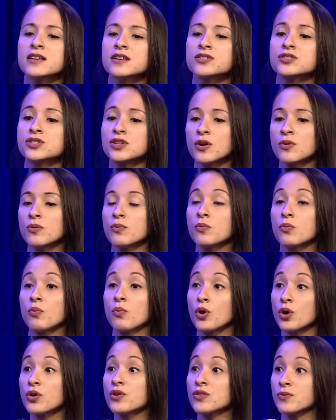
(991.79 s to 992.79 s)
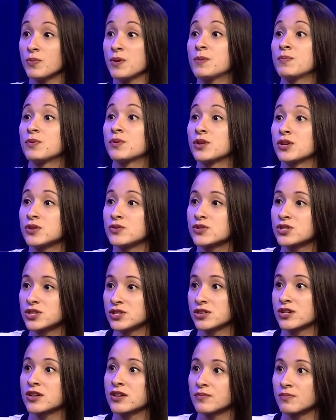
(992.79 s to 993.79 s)
So were the people that you just
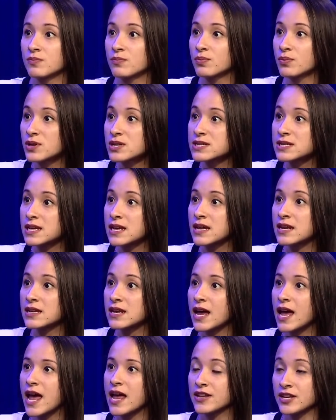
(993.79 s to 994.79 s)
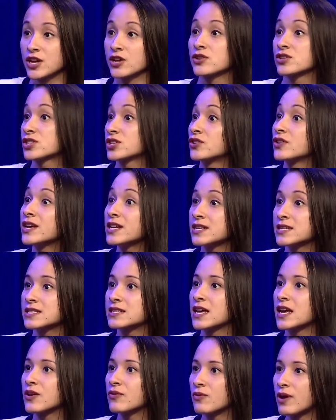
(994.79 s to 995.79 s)
stuck in prison and yet are still
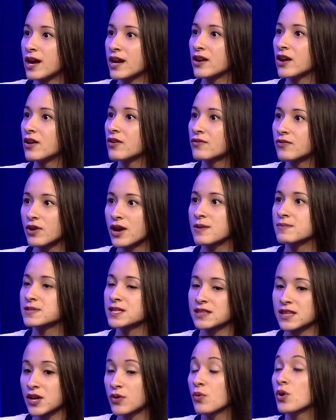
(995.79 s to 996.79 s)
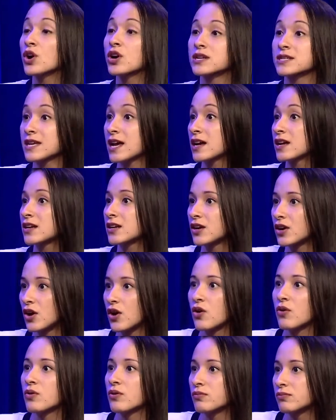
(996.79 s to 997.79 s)
innocent, right, of crimes like they were a second
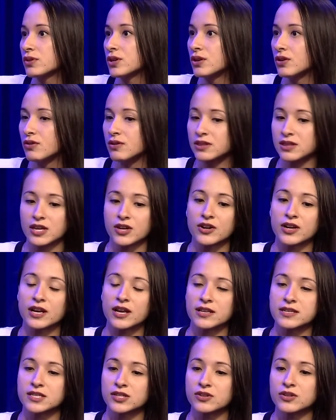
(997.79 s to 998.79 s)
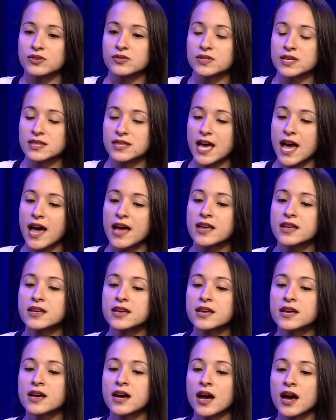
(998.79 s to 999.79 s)
ago, in theory, until you did that.
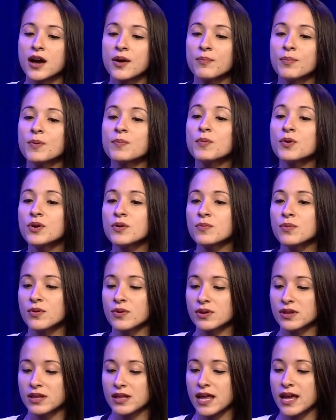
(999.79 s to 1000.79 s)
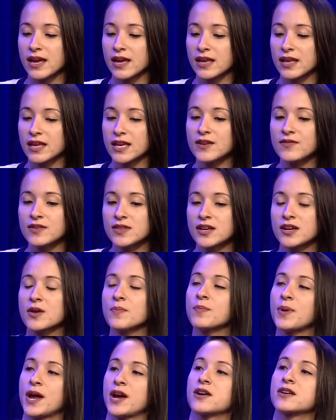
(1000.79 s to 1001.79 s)
But more important, like, even the
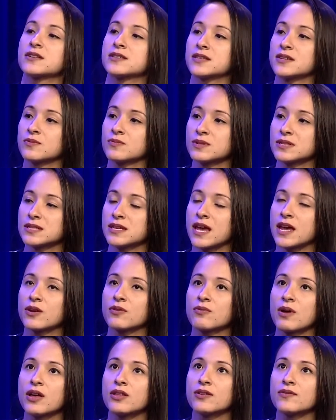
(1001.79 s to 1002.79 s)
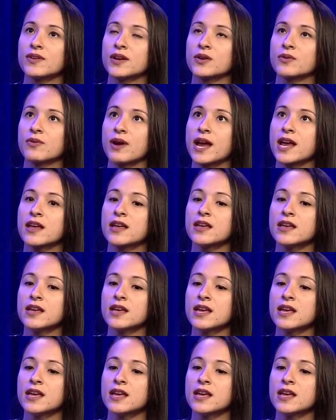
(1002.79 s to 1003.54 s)
comparison was like relevant, right?